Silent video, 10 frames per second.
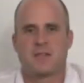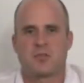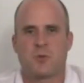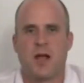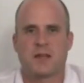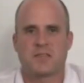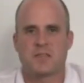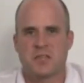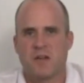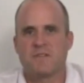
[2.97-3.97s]
This product
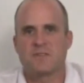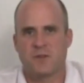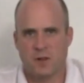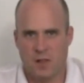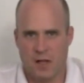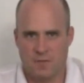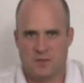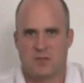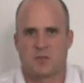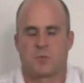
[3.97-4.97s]
is Stuffitts For Gloves,
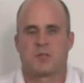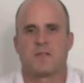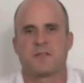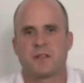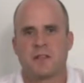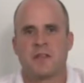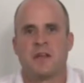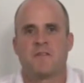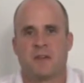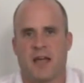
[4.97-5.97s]

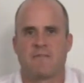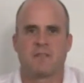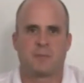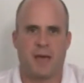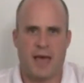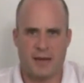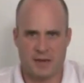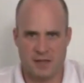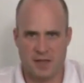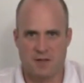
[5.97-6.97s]
specifically for heavily
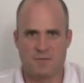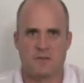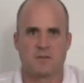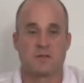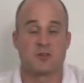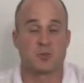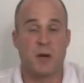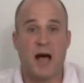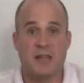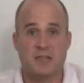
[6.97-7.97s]
padded gloves, such as
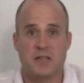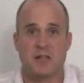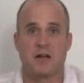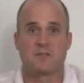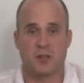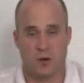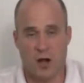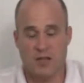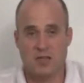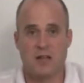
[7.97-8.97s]
boxing gloves, lacrosse